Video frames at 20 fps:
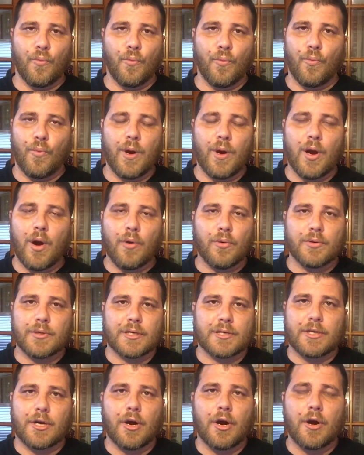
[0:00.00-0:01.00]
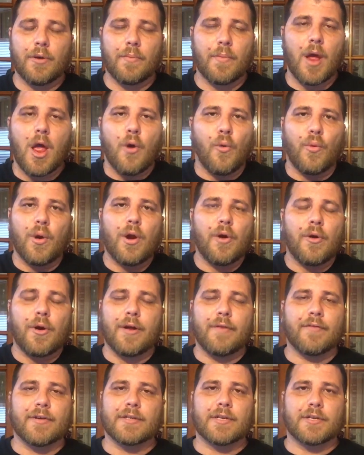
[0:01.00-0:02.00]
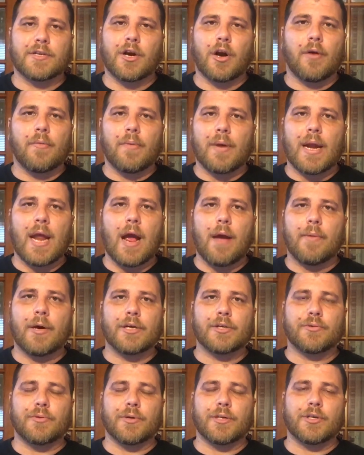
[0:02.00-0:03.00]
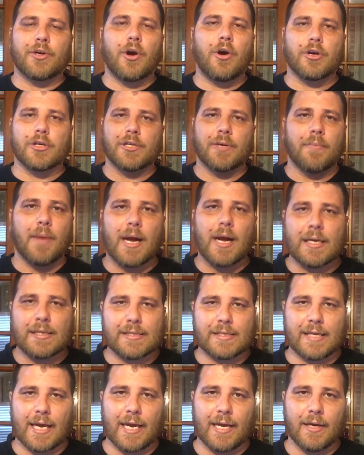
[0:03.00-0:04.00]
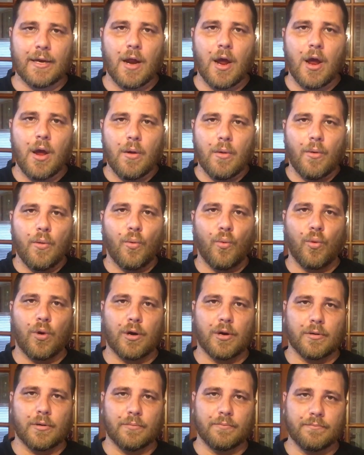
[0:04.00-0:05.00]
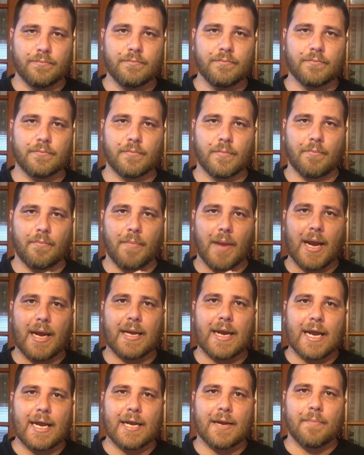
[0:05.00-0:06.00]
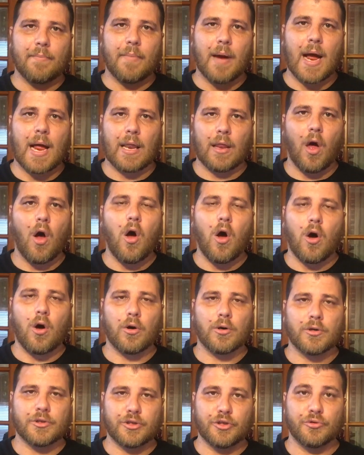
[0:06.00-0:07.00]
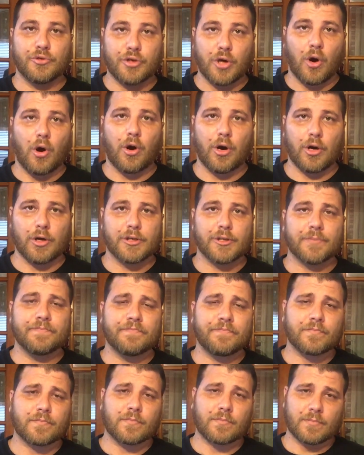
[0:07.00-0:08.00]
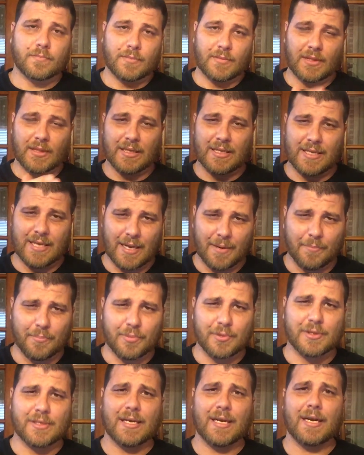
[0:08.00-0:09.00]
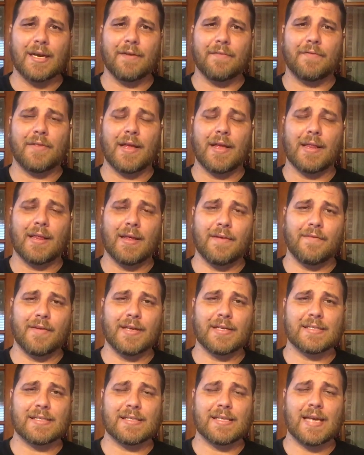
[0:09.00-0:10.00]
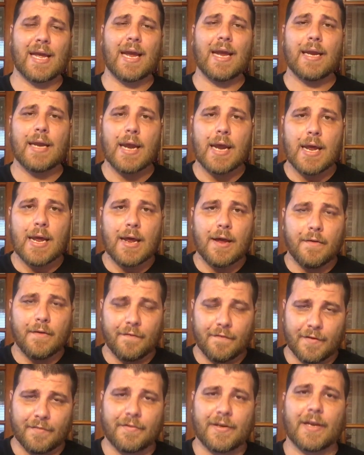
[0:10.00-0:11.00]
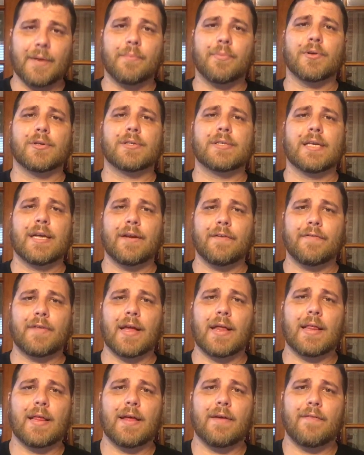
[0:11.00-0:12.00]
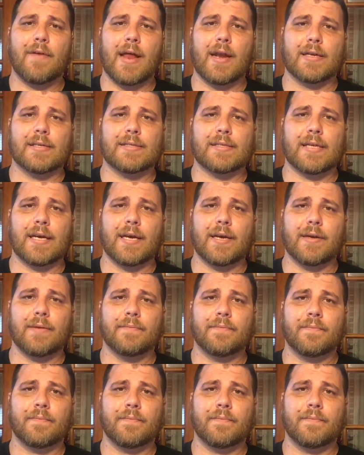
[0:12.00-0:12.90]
We don't even determine how much we charge. In my state, we're mandated by law to charge 10% if they live in state, 15% if they live out of state.